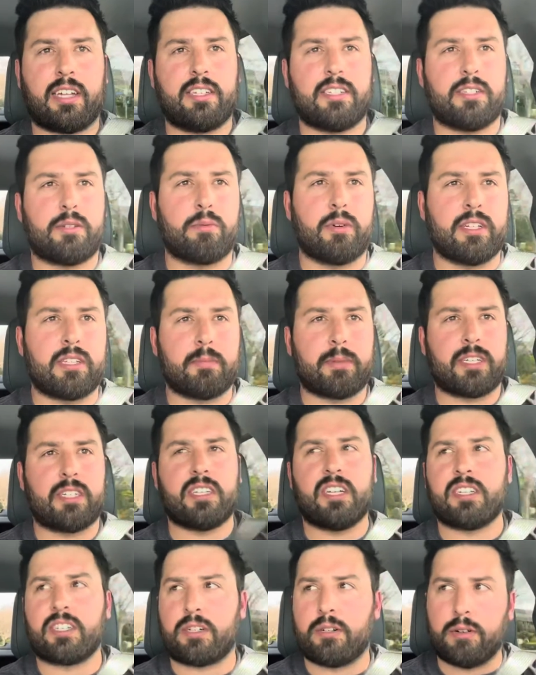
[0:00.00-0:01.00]
just run some
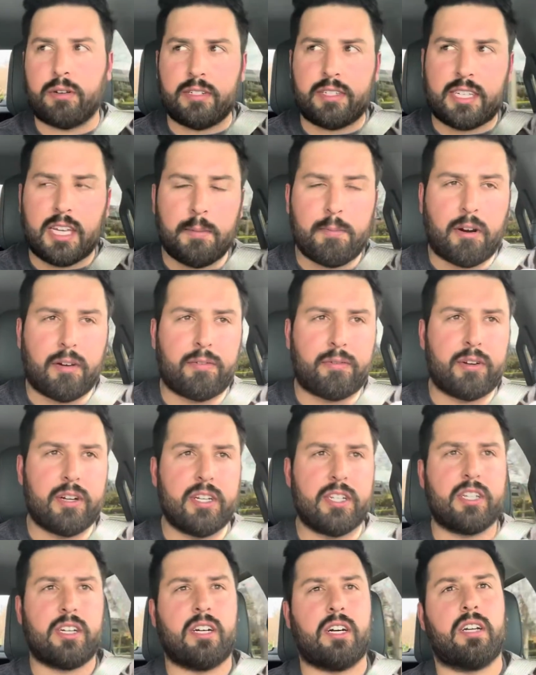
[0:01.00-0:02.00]
extension cords, keep our
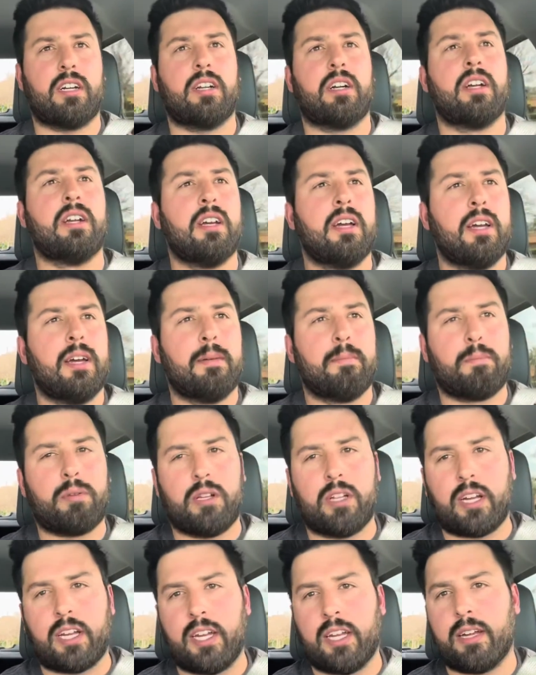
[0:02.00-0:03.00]
fridge on, or
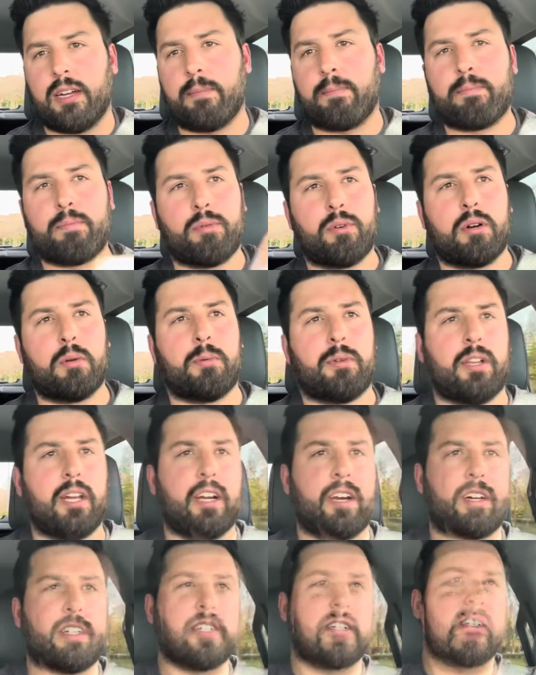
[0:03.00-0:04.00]
plug in a portable
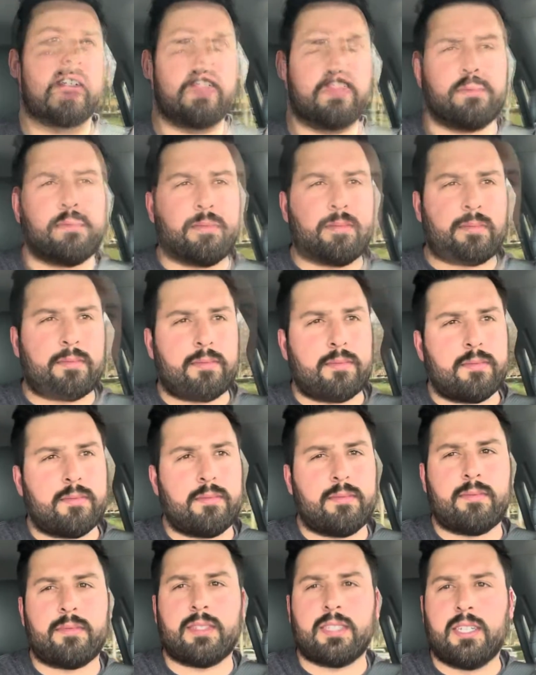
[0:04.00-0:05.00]
air conditioner or
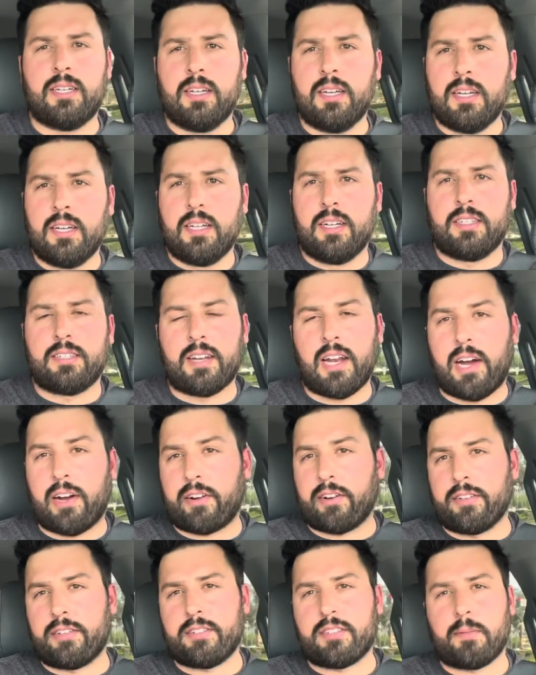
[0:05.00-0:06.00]
something. So now I'll
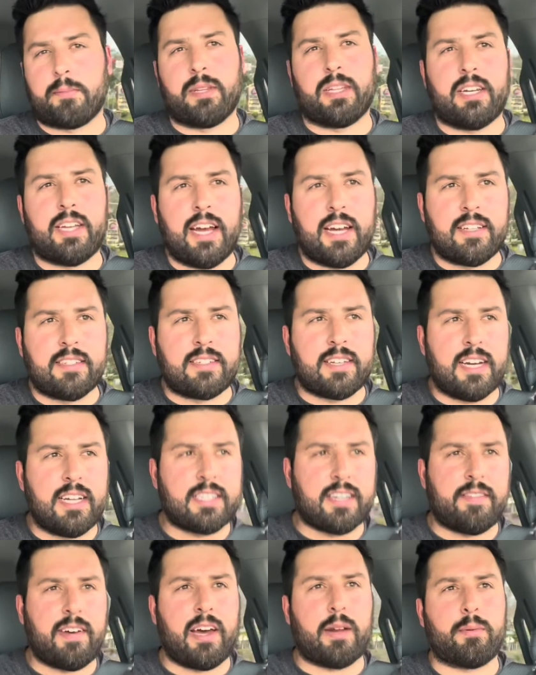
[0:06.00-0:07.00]
go through some of the downsides
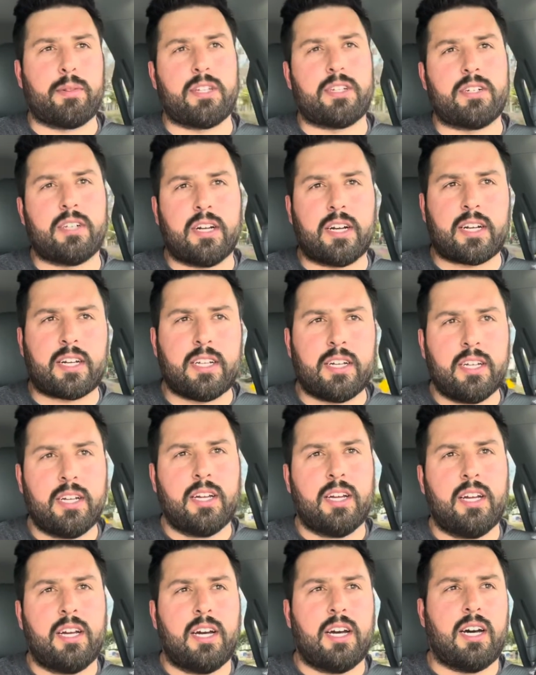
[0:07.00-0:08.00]
I've had with the truck.
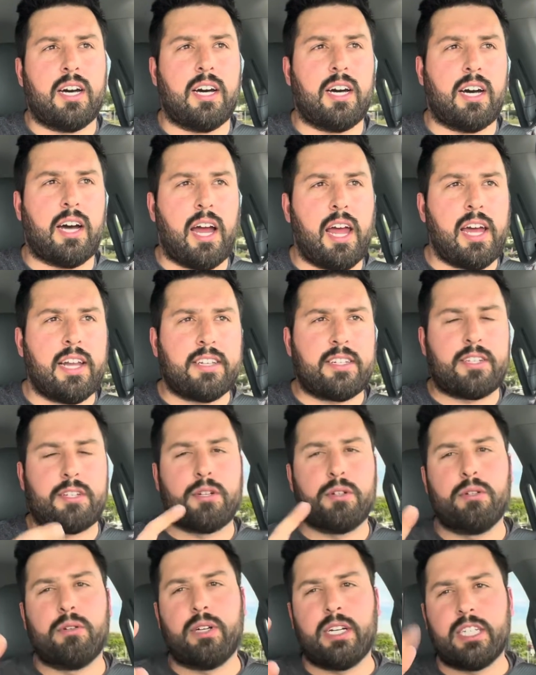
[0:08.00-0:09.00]
I had
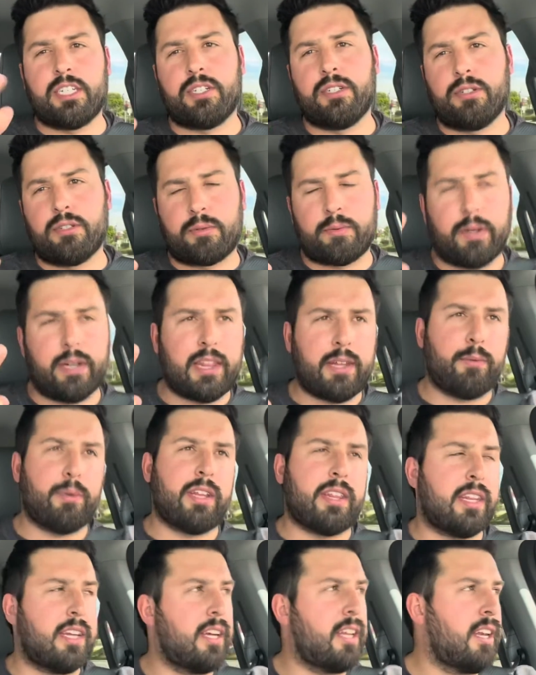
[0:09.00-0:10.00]
two issues
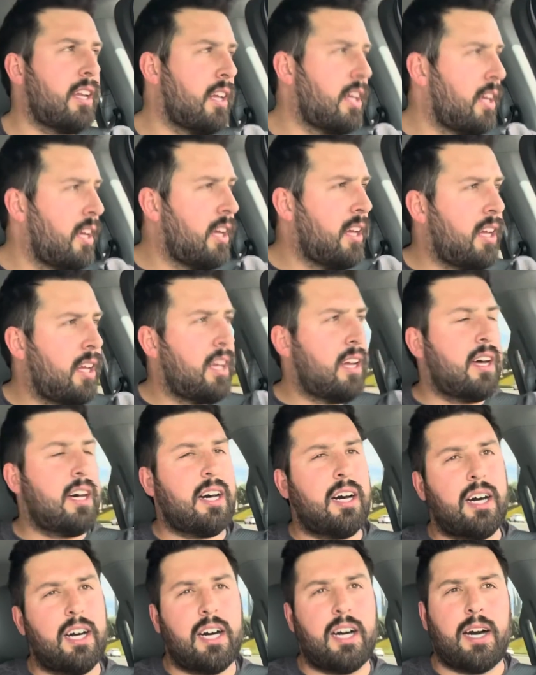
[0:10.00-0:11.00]
with it,
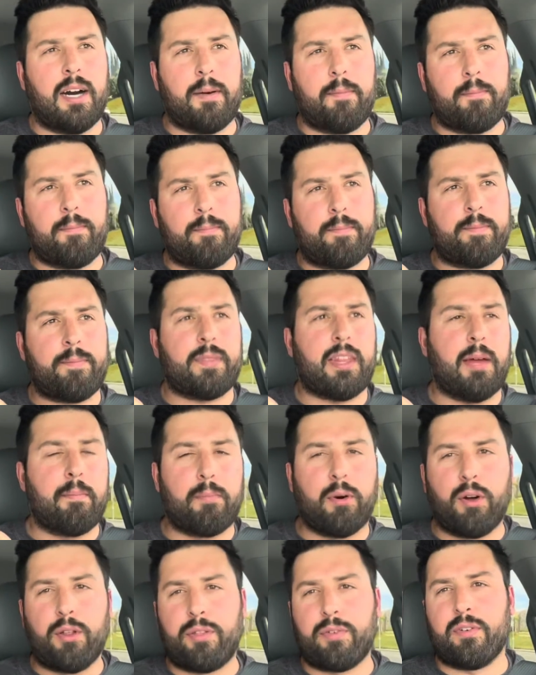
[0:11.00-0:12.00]
and
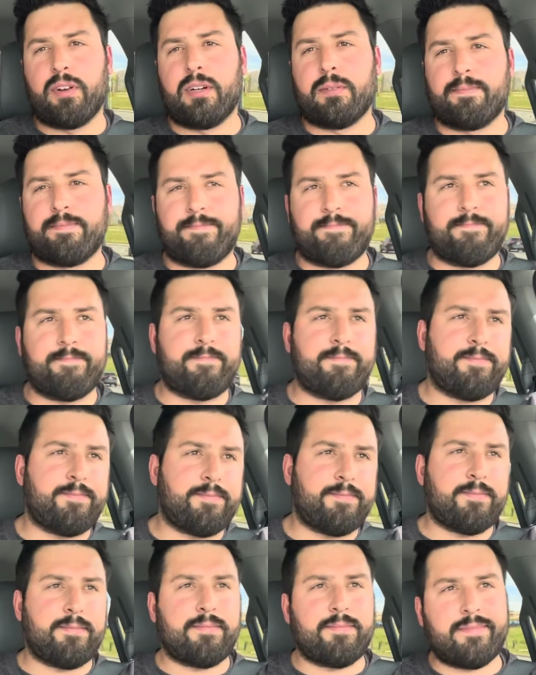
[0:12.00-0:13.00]
both of
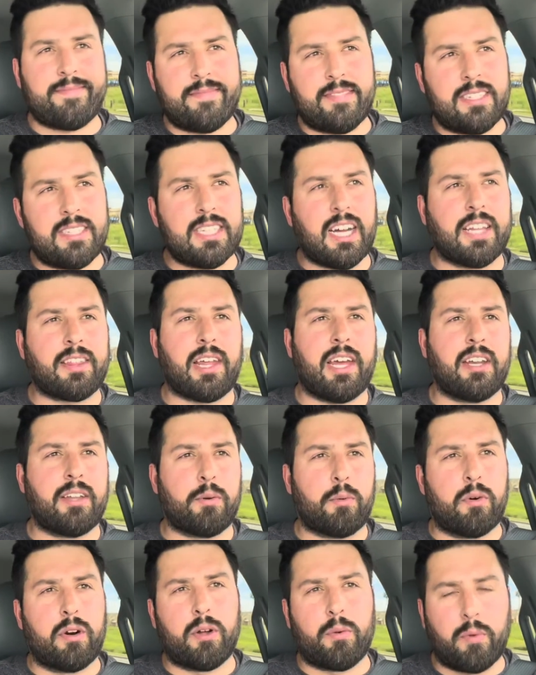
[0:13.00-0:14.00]
them not the end of
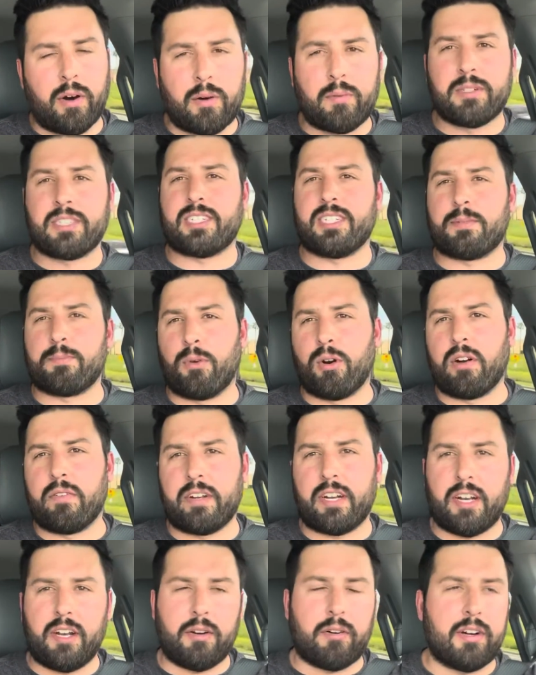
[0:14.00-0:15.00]
the world. One was just more of
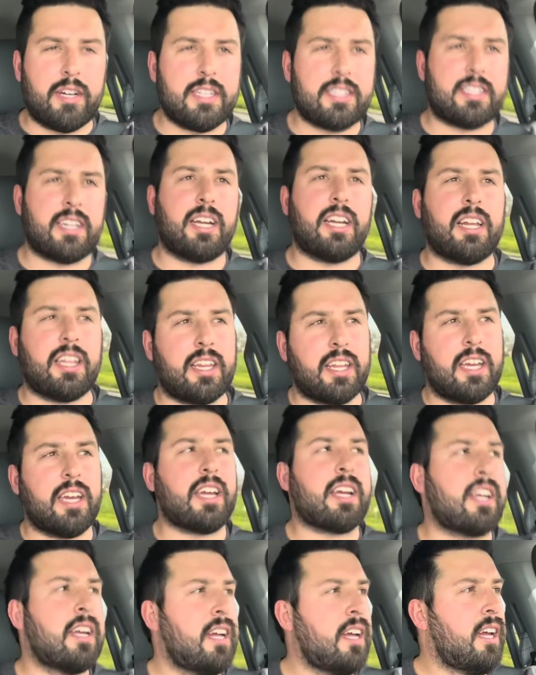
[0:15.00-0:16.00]
an annoyance than
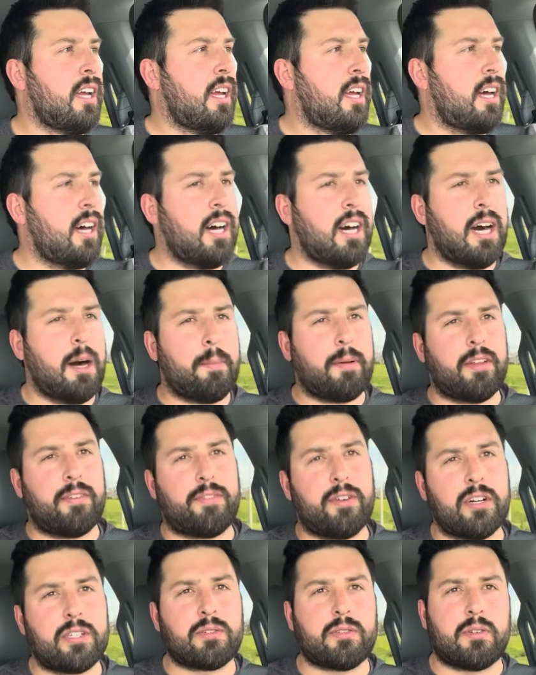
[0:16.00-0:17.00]
anything, but the
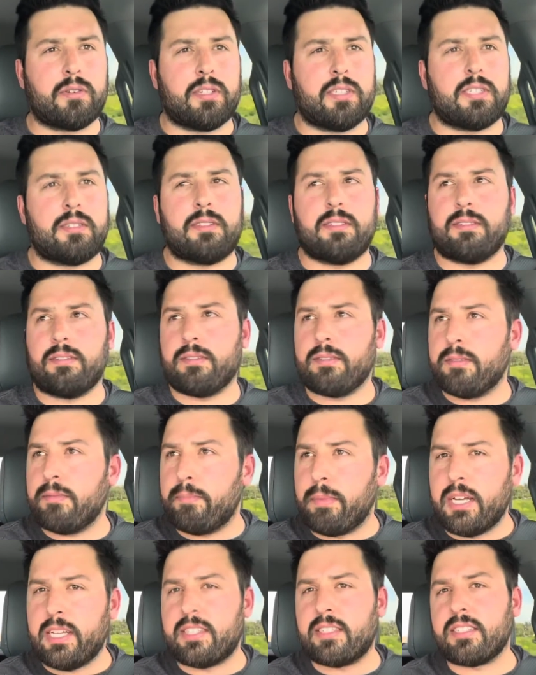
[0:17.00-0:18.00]
first one was
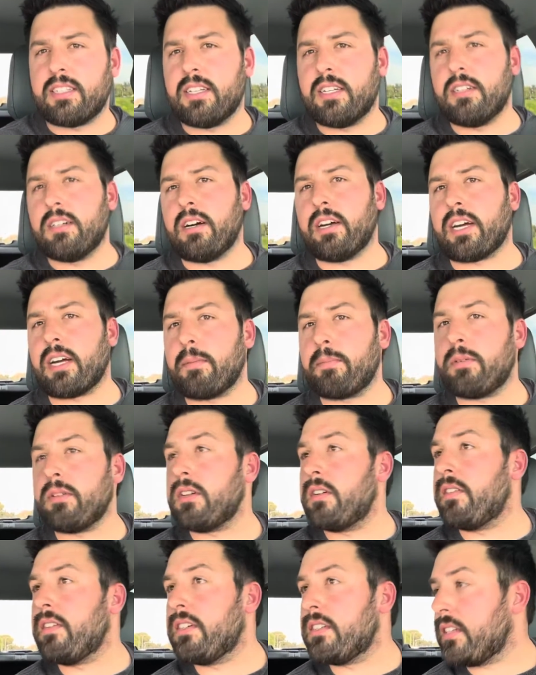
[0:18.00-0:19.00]
basically, I gotta pull
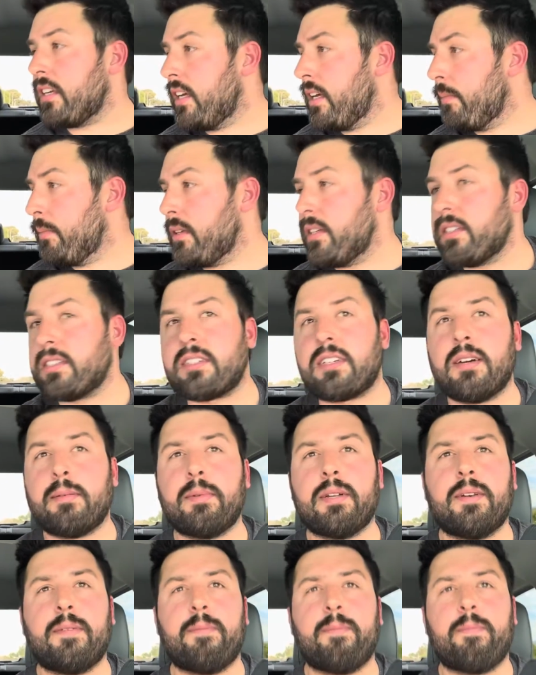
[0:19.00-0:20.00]
over, there's an ambulance
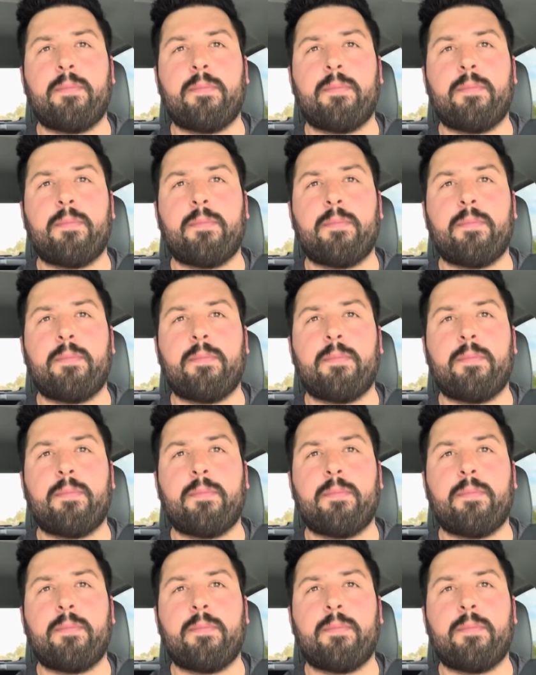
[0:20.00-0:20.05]
coming.